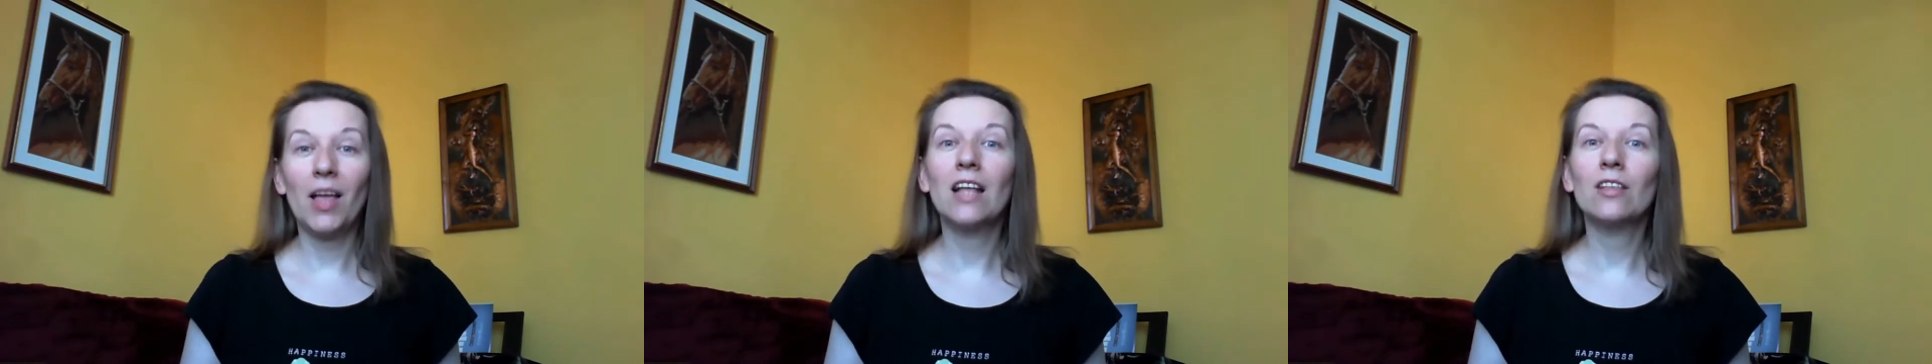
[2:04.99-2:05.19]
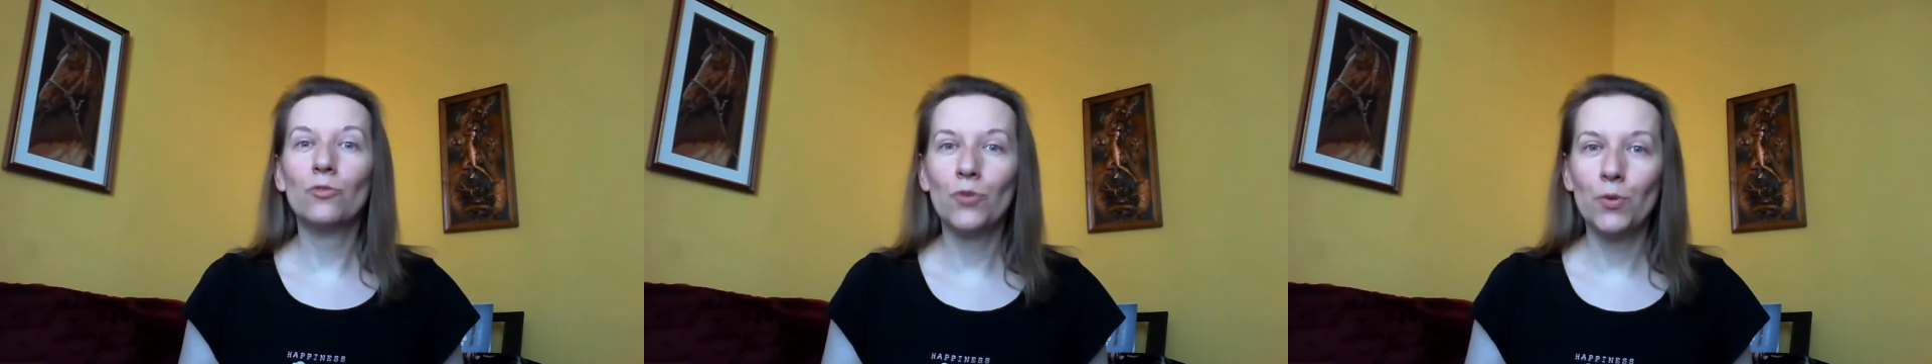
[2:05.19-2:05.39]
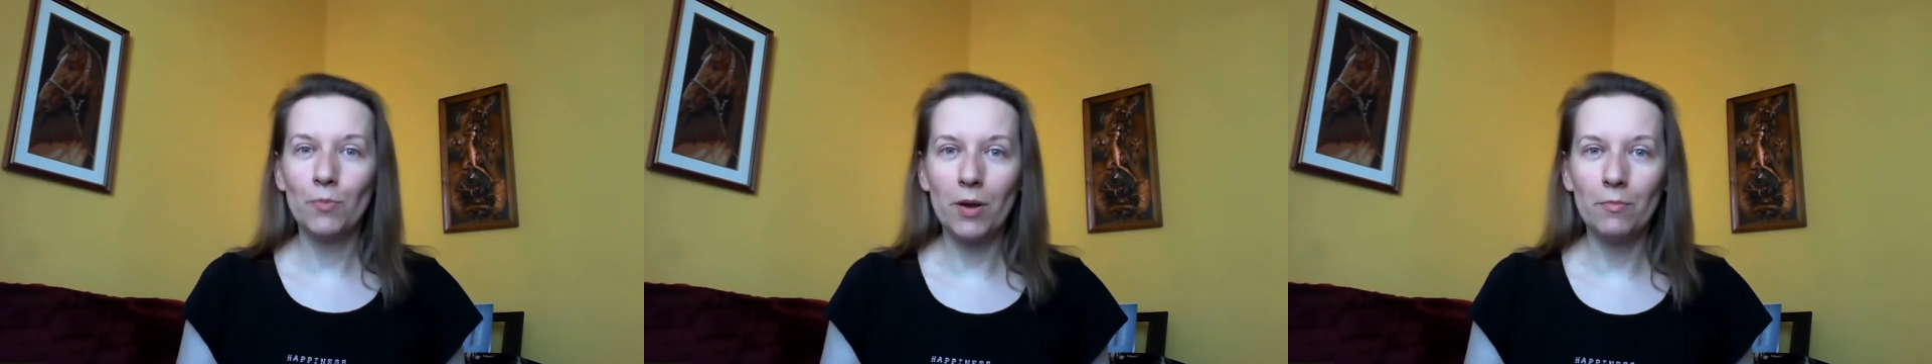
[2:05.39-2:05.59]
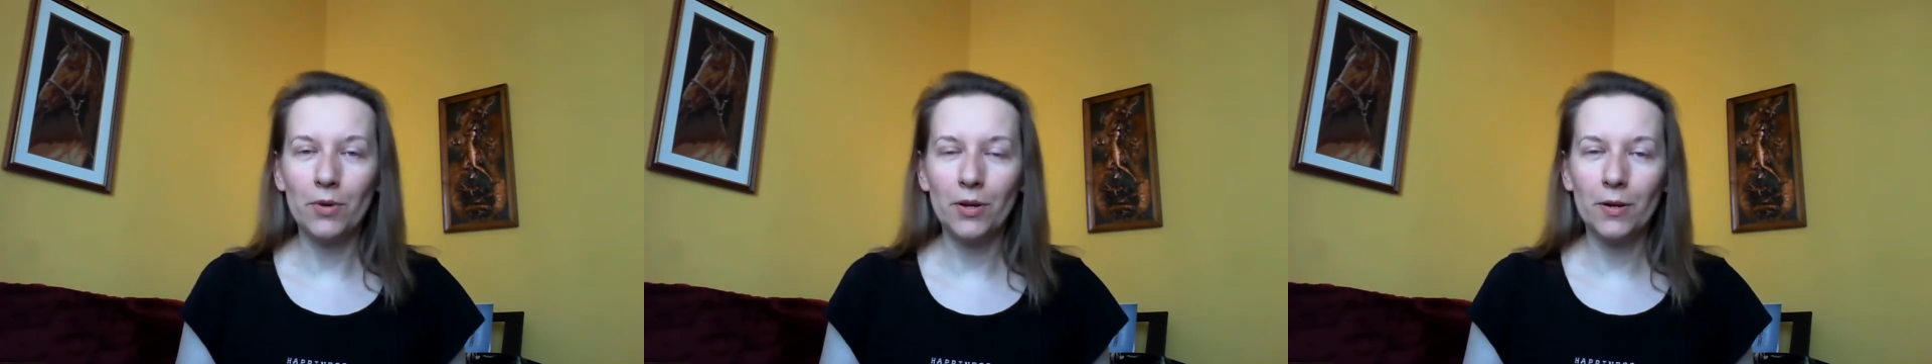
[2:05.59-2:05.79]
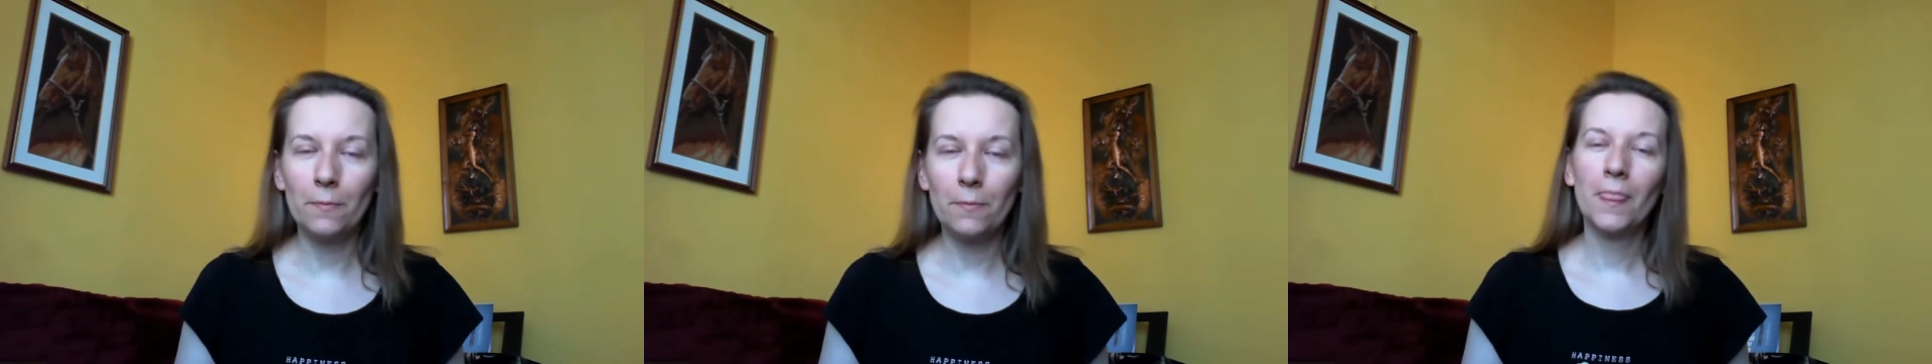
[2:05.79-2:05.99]
And
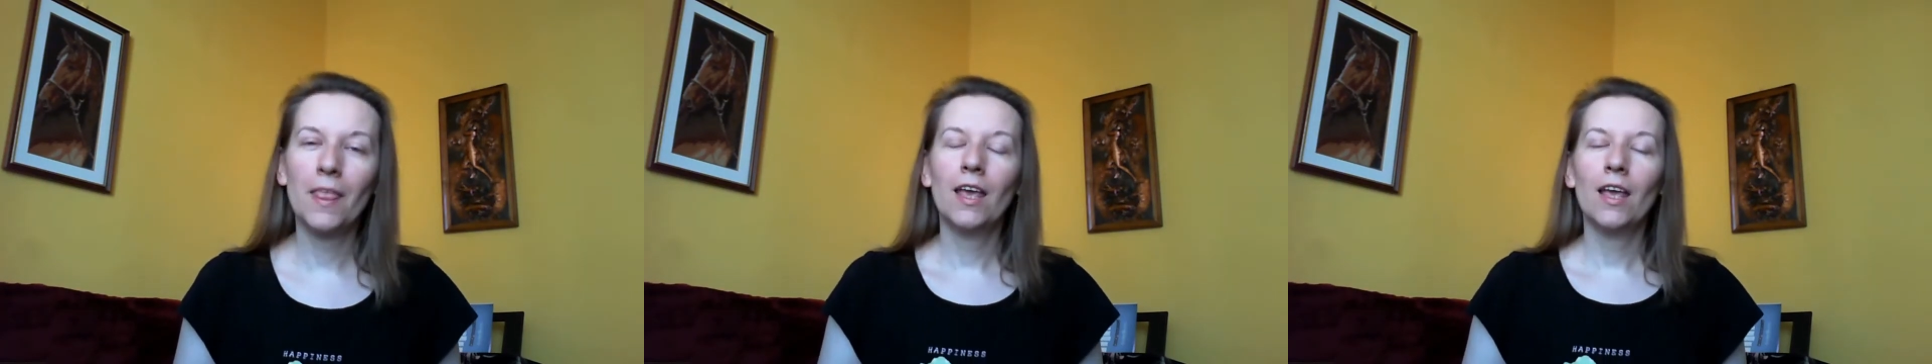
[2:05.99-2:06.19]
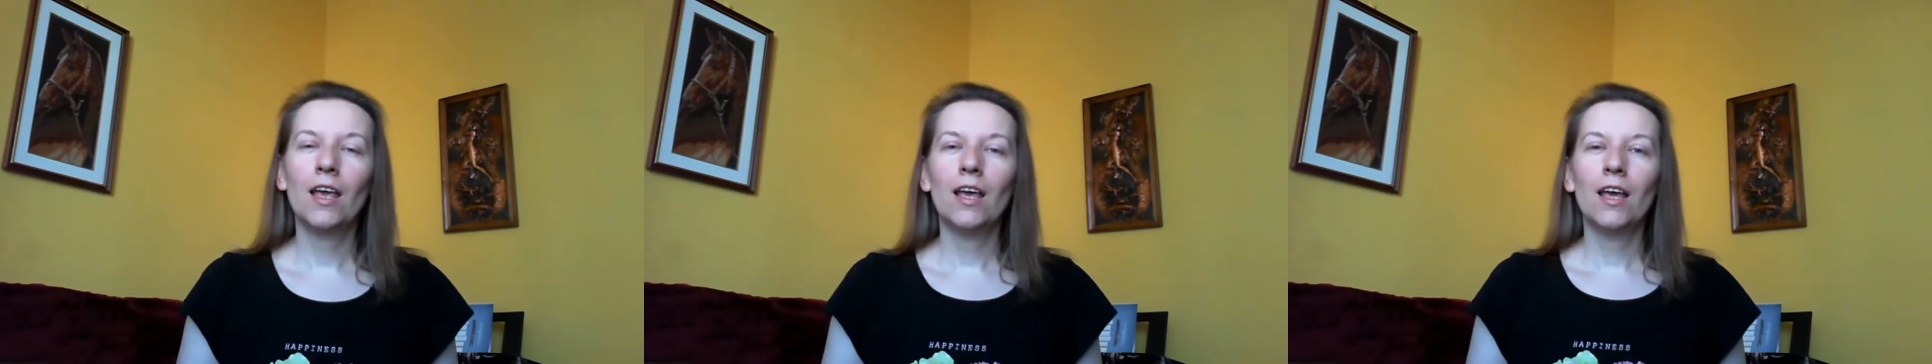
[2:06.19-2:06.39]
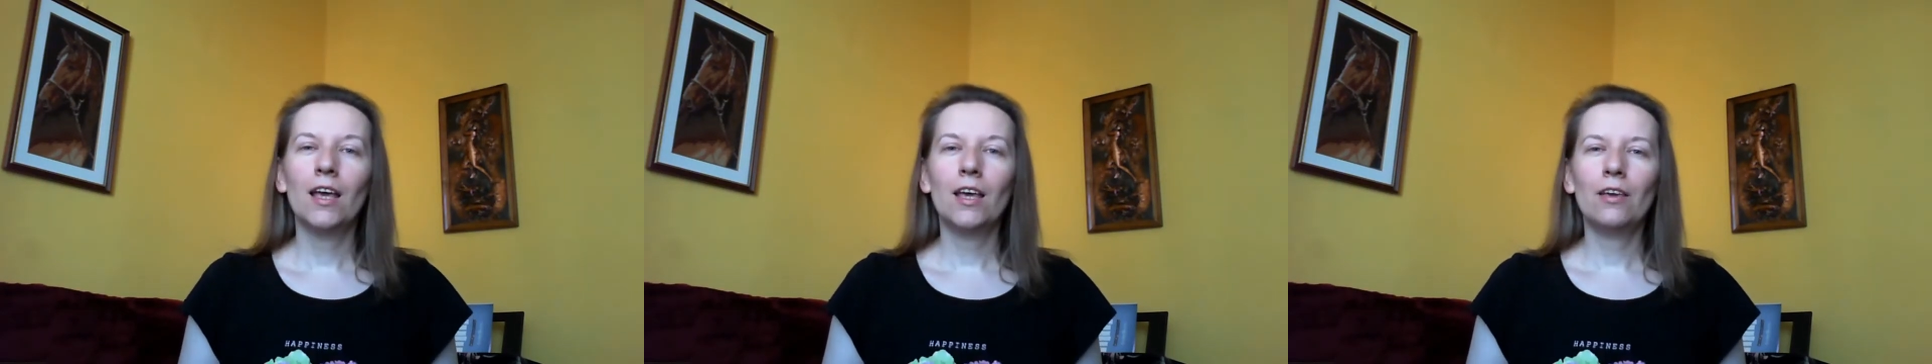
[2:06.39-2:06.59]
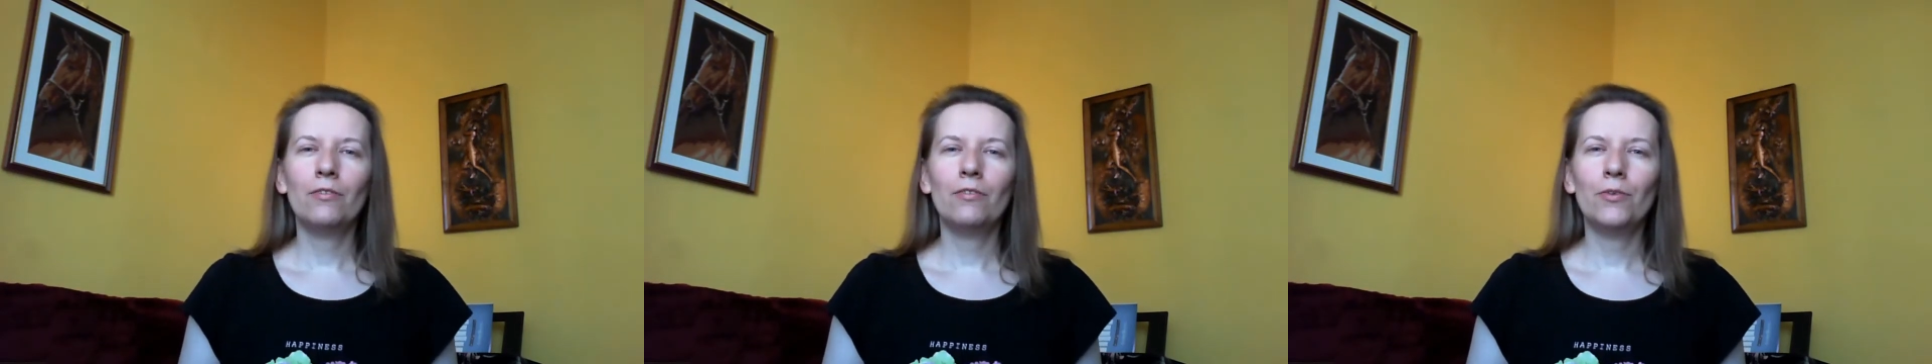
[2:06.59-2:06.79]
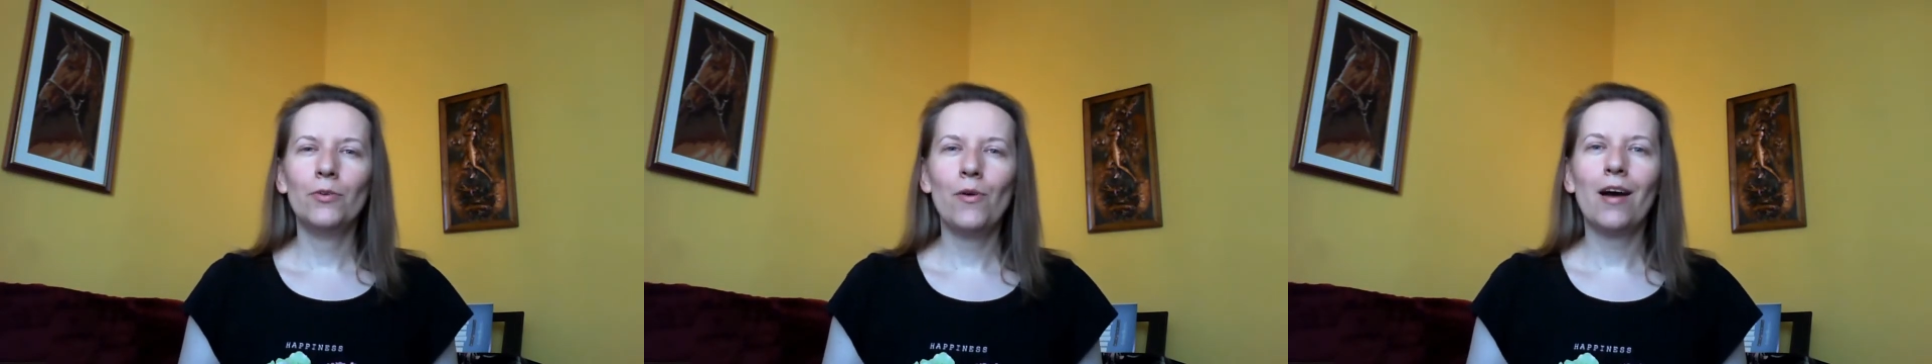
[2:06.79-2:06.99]
remember,
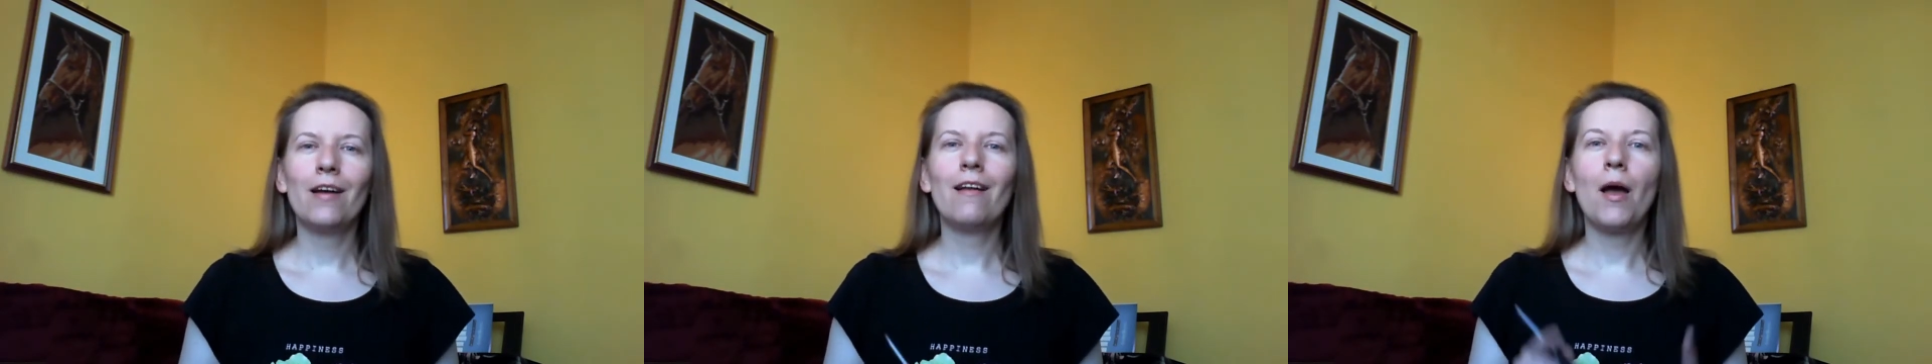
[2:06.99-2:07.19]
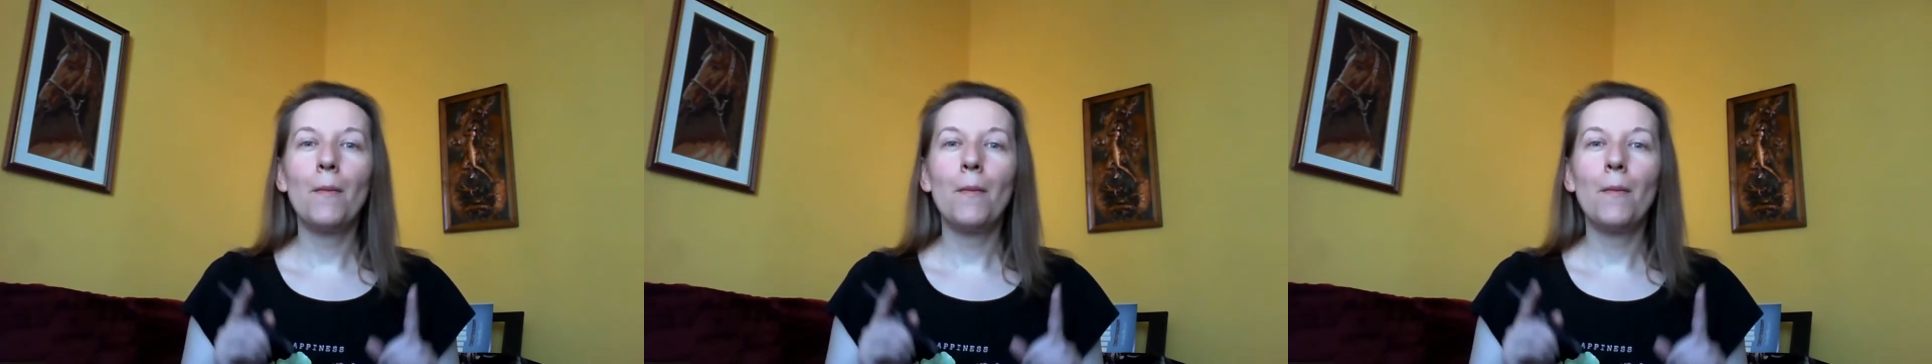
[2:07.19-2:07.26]
if you are